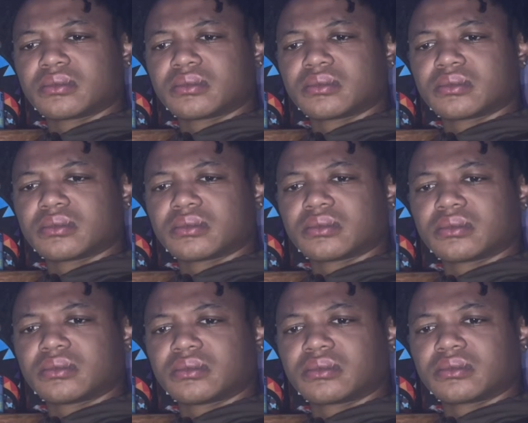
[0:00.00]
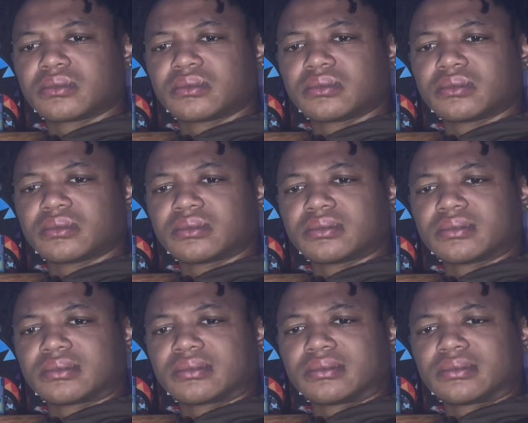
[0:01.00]

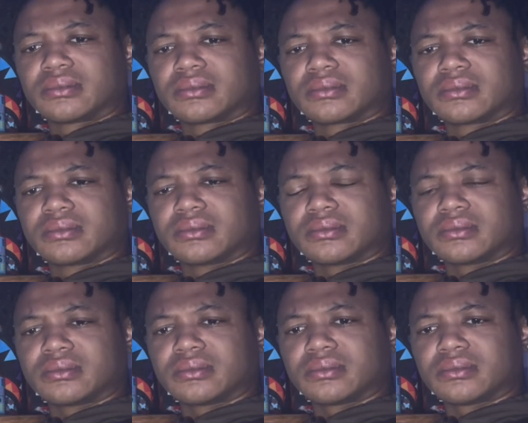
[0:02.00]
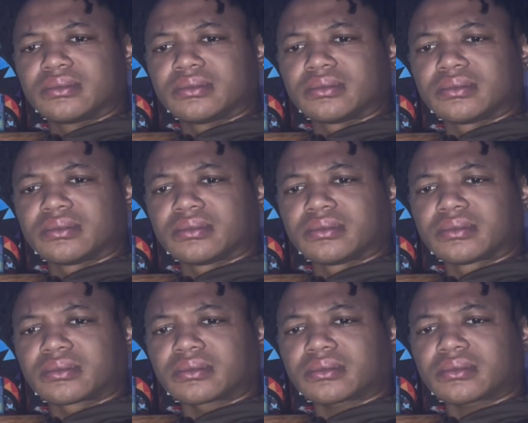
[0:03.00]

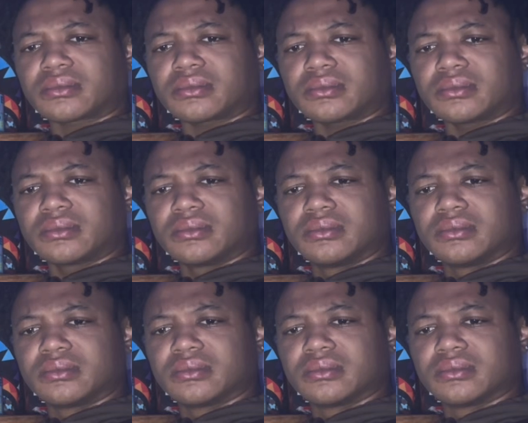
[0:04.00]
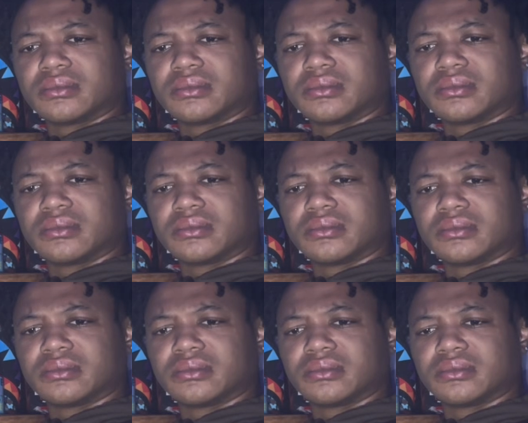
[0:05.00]

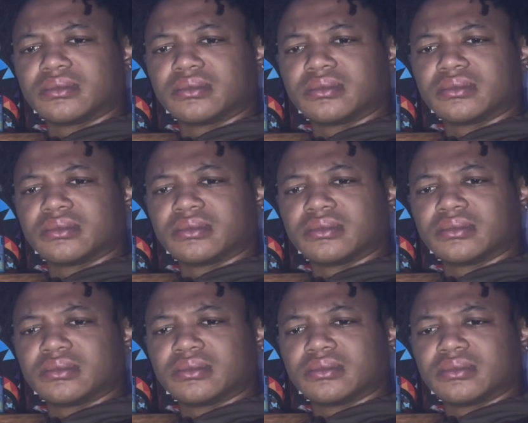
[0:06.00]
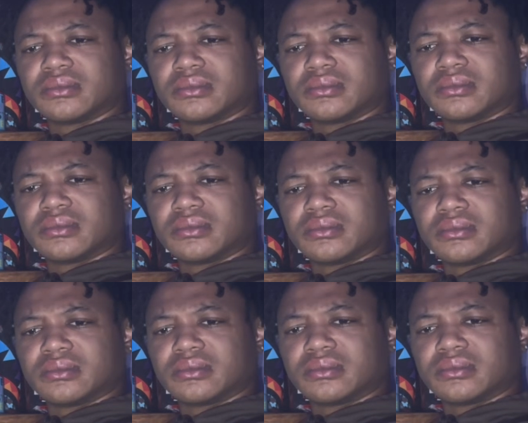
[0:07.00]
No words are spoken by the person on screen.